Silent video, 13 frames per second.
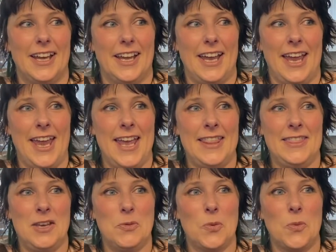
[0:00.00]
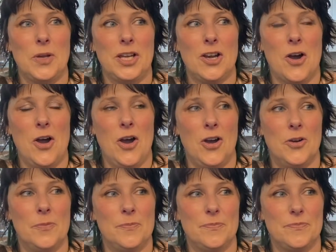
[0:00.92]
And then when we got
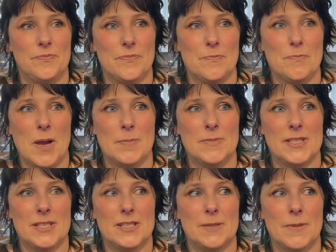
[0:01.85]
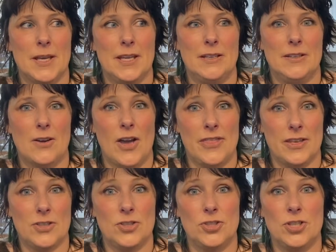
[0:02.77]
home, Mum said to me, I
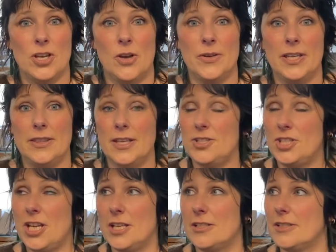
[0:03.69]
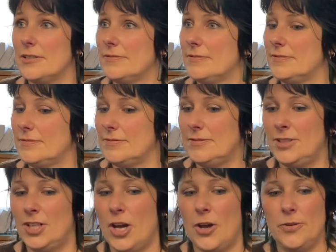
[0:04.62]
think you should go and get that checked.
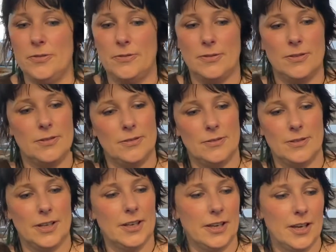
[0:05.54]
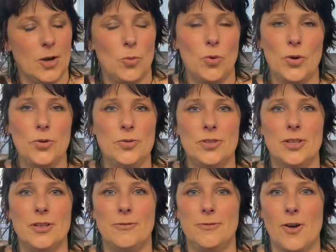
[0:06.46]
You know, wound
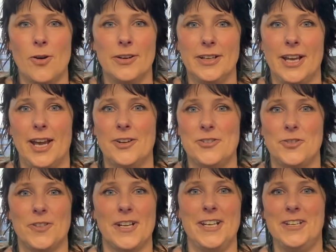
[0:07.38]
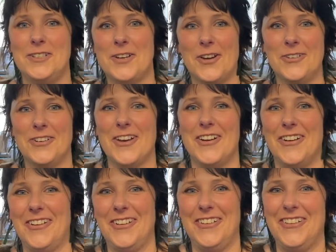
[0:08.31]
in a foreign country, you don't
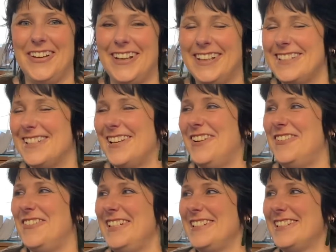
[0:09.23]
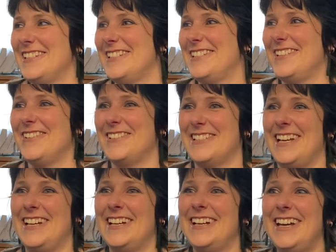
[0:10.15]
know. So I went to the
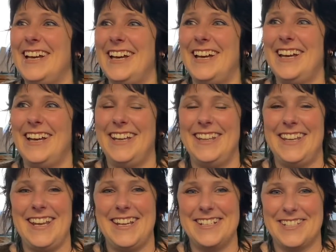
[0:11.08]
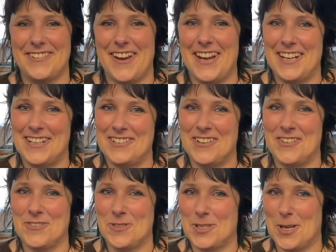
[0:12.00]
doctor, and they x-rayed it, and I'd
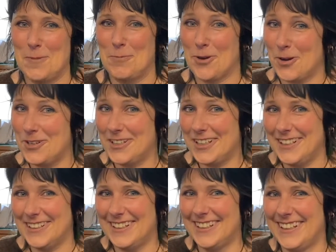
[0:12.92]
also broken it.